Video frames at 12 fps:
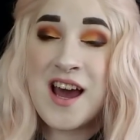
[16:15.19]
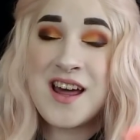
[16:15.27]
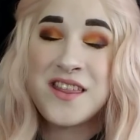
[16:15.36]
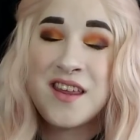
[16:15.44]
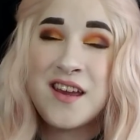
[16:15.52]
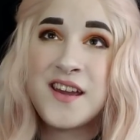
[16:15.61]

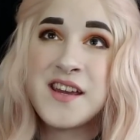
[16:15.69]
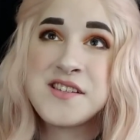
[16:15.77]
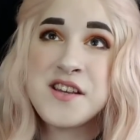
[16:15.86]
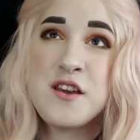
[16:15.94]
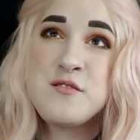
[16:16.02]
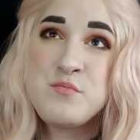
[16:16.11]
I think
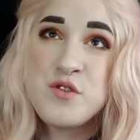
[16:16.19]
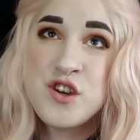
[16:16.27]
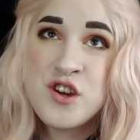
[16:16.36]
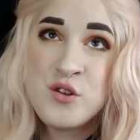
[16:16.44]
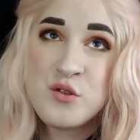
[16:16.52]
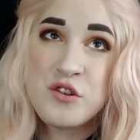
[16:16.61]
is a
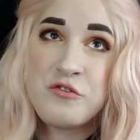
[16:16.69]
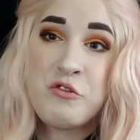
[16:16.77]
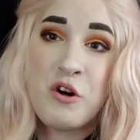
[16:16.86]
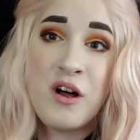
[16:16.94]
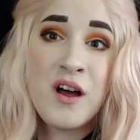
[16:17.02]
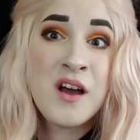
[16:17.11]

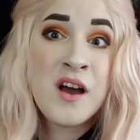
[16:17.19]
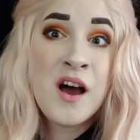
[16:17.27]
beautiful,